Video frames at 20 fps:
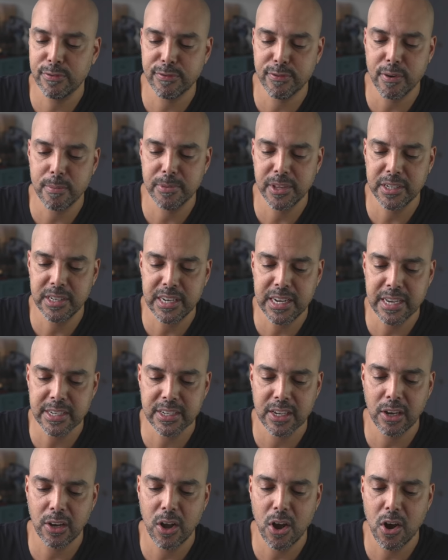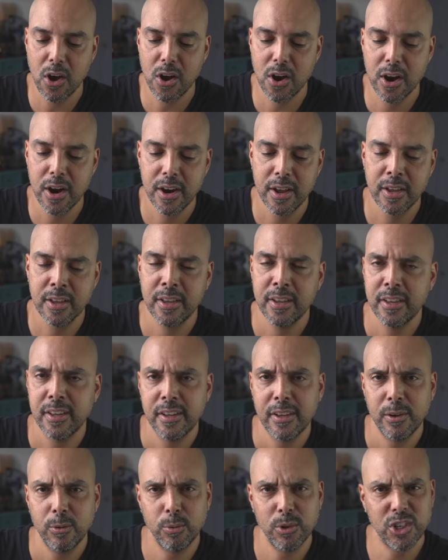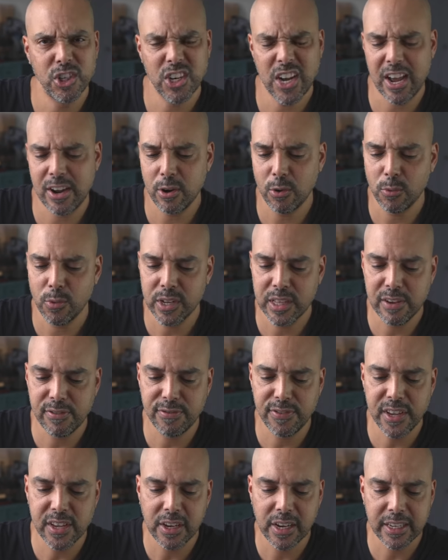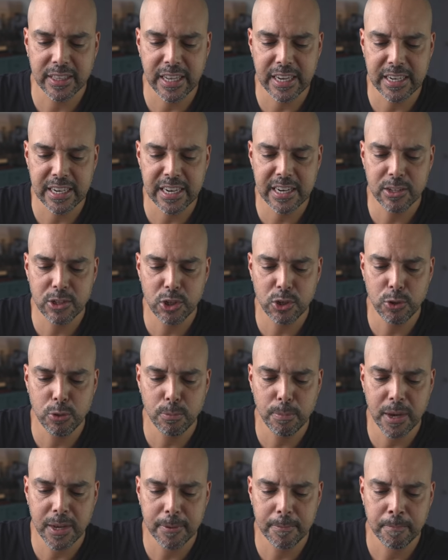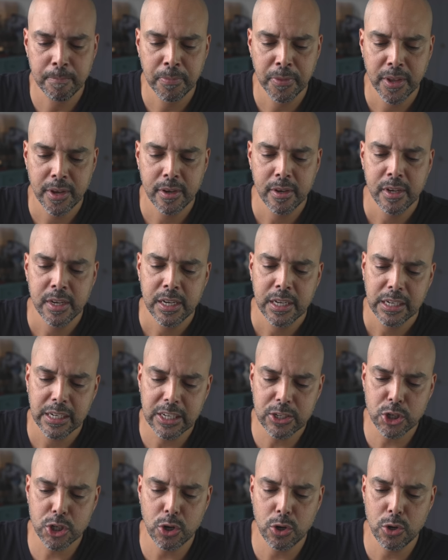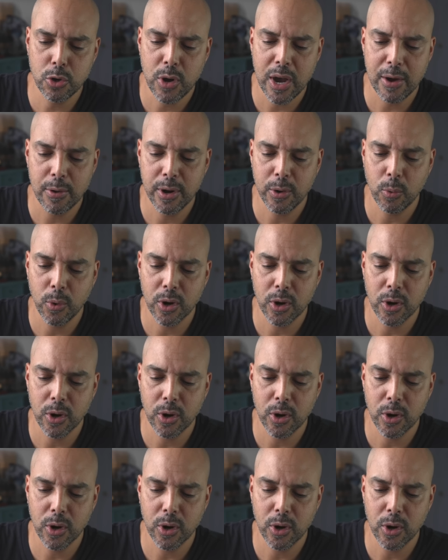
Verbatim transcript: from the D S L R, which I don't really feel like they needed to, but let's show you how it